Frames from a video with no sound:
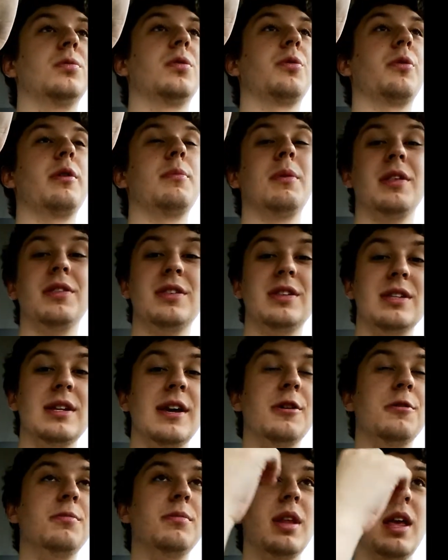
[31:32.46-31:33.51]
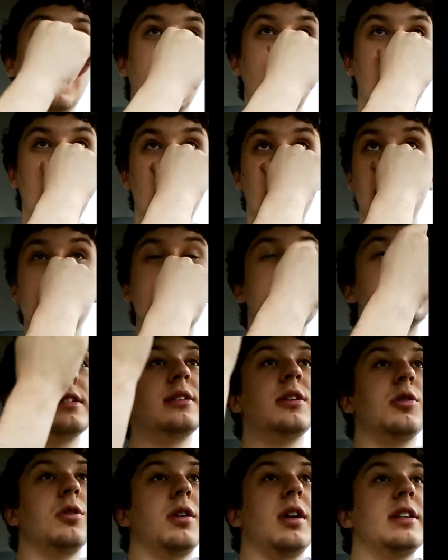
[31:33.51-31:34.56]
2, 3 months now, and
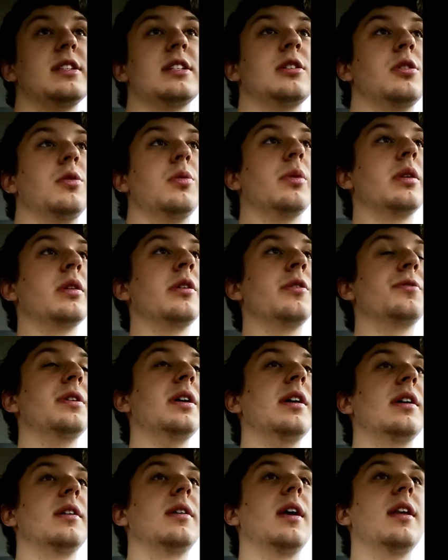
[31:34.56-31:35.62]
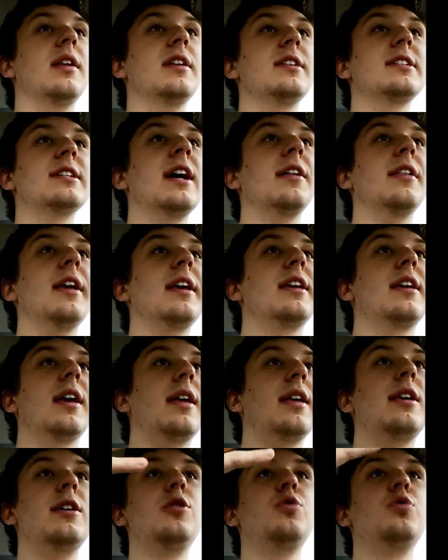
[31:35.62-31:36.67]
it's nowhere near done. And it's not
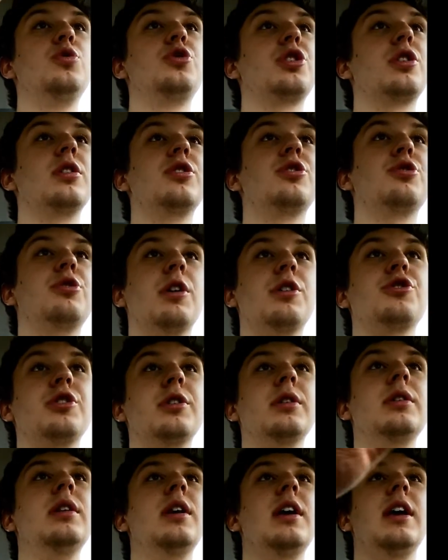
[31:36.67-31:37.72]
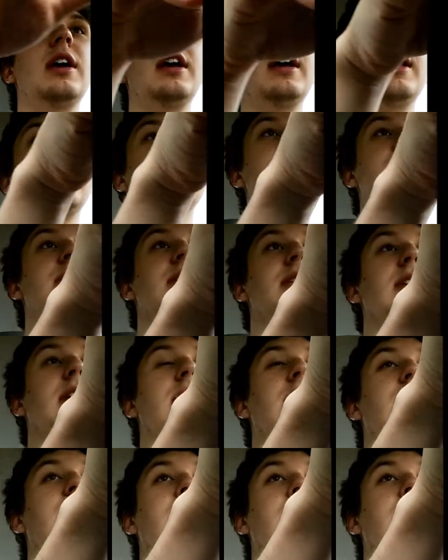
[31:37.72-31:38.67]
like huge construction. It's